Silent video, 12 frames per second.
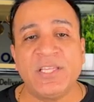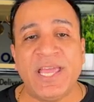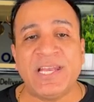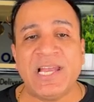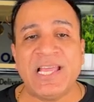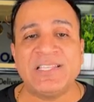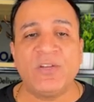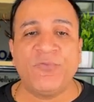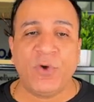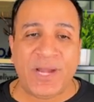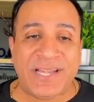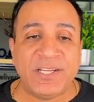analyzer
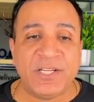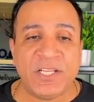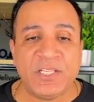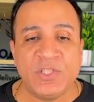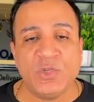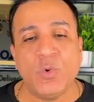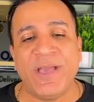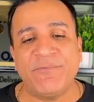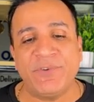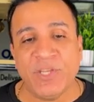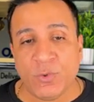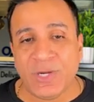for entities, you
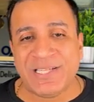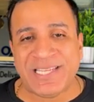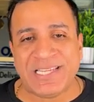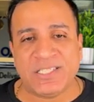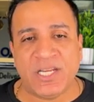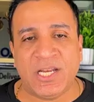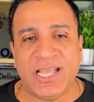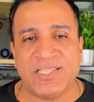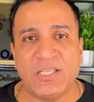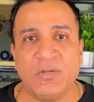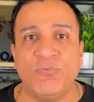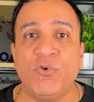have neural text
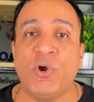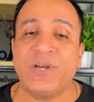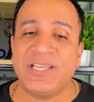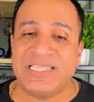analyzer for